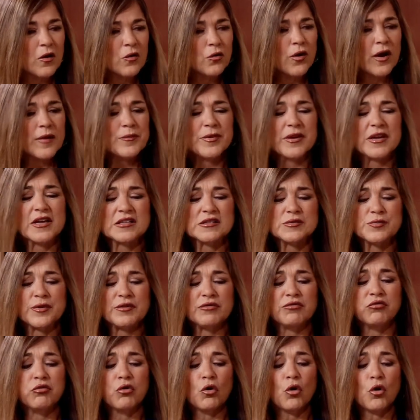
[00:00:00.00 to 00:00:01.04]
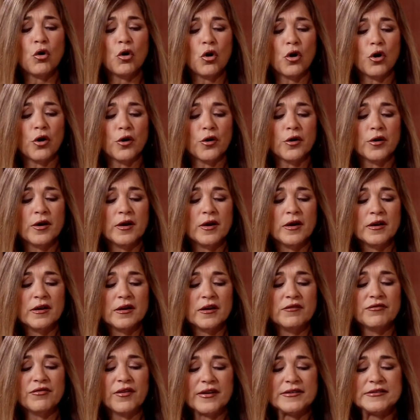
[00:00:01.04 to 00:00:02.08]
Right, because before,
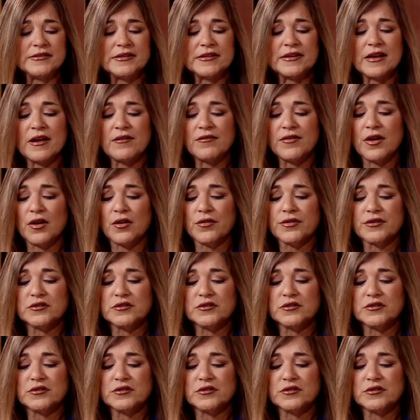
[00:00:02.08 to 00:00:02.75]
if I did have health